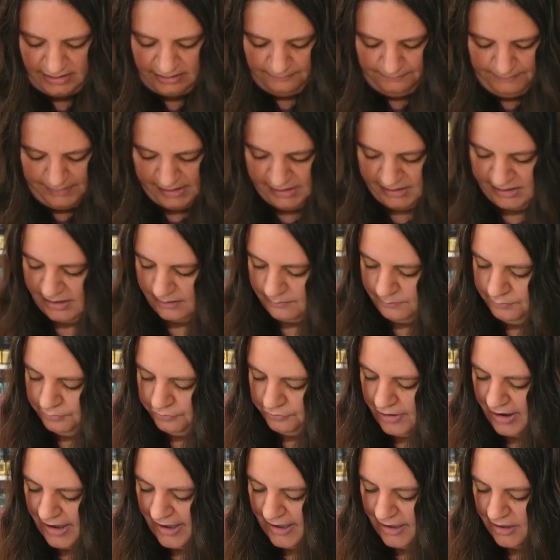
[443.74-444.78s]
basic
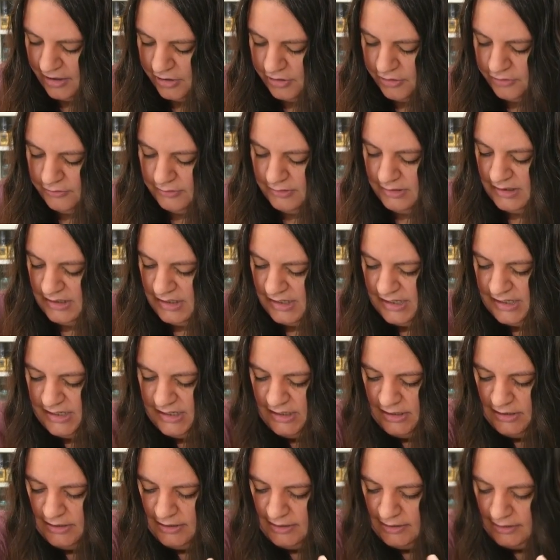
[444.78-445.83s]
browns
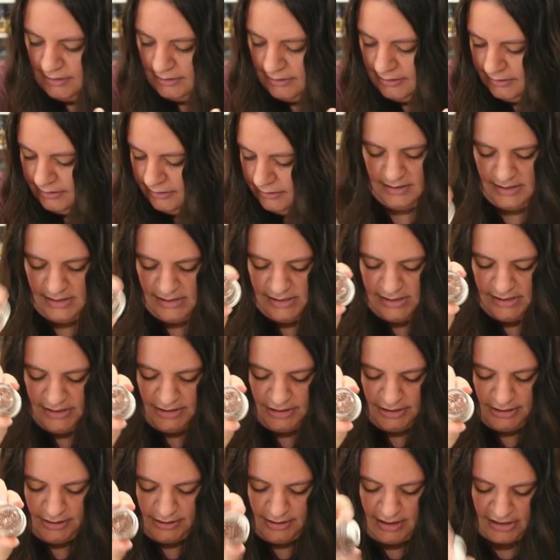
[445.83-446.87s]
here.
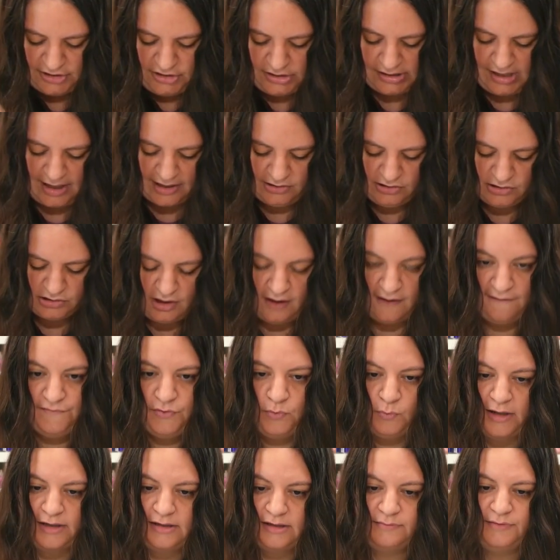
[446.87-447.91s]
I love the
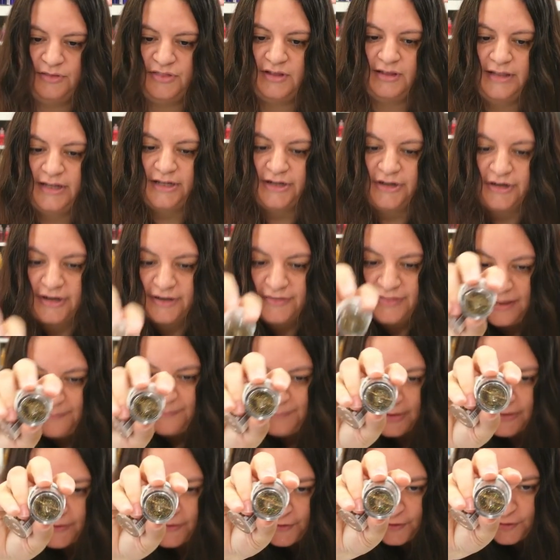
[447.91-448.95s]
ones with glitter in them.
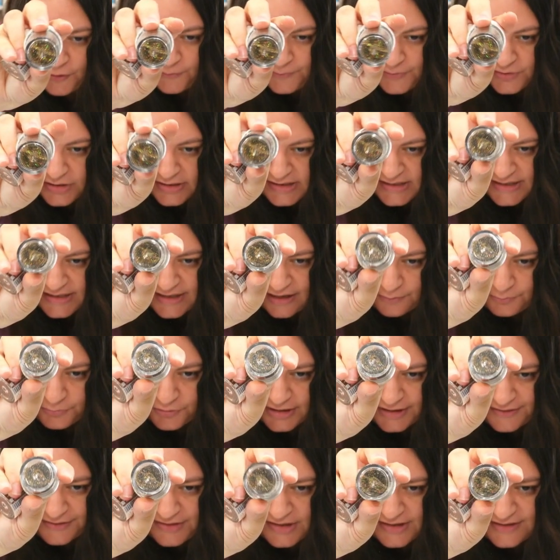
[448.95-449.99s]
I hope you can see how
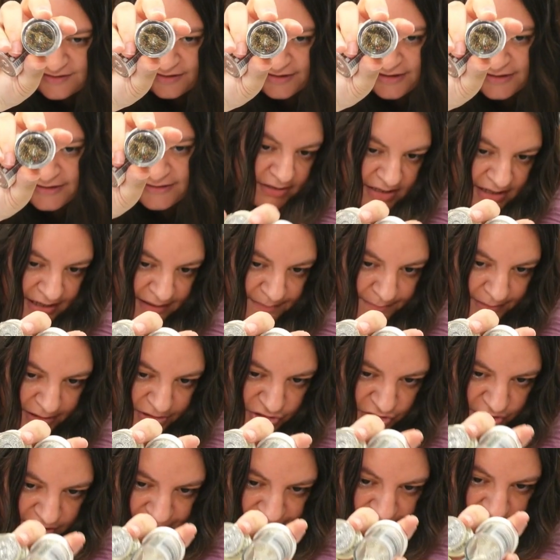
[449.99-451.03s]
pretty these are. They have a
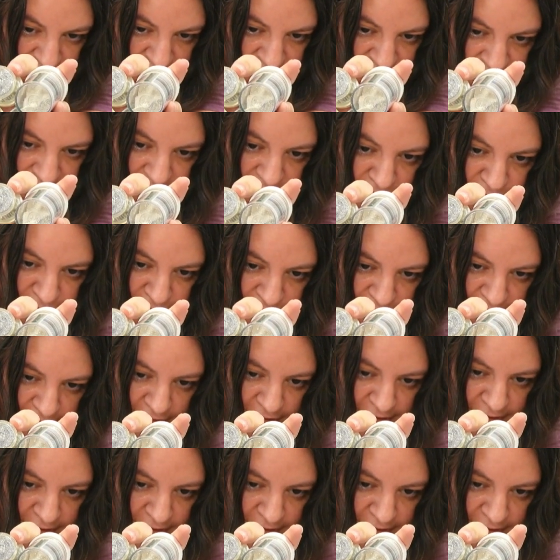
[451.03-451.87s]
bunch of different silver